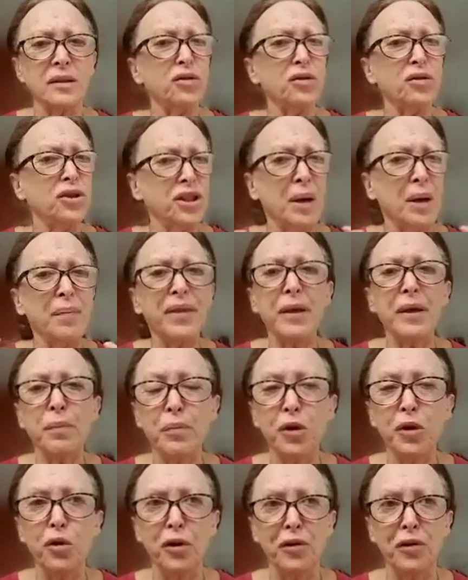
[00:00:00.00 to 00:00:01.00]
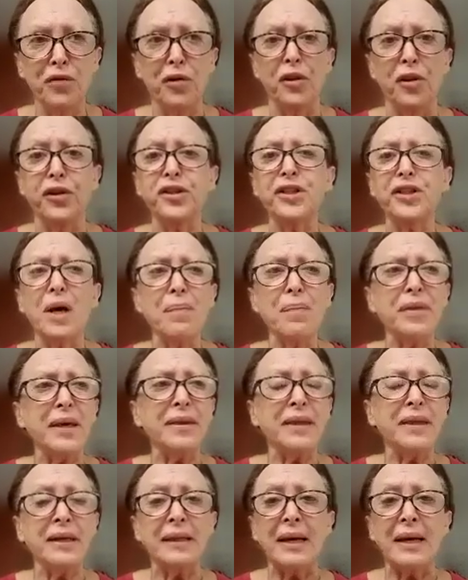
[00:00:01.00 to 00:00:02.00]
to something beautiful, something
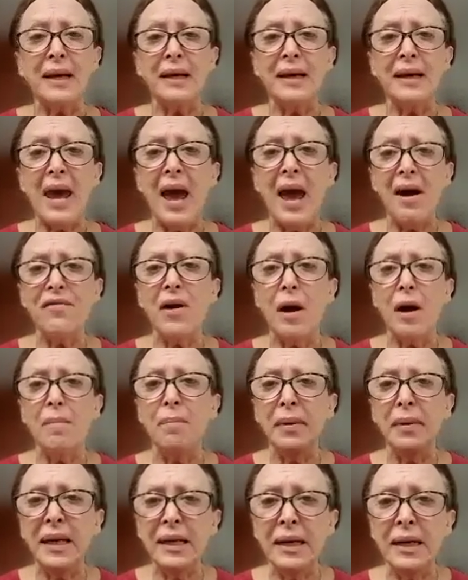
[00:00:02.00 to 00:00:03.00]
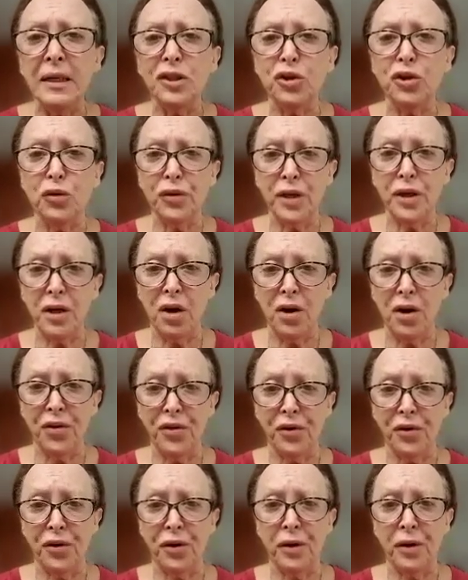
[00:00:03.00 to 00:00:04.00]
that can have a meaning to the
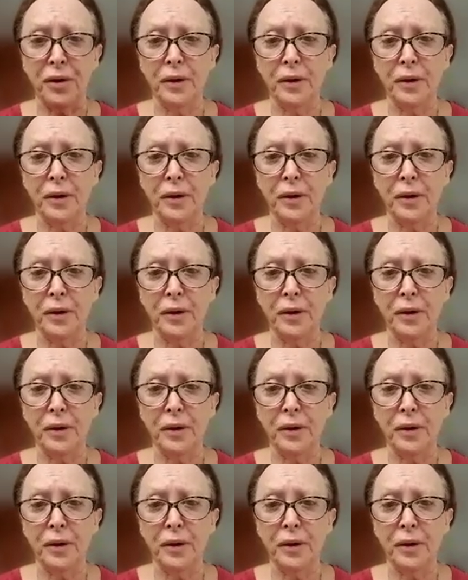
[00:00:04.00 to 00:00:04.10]
author.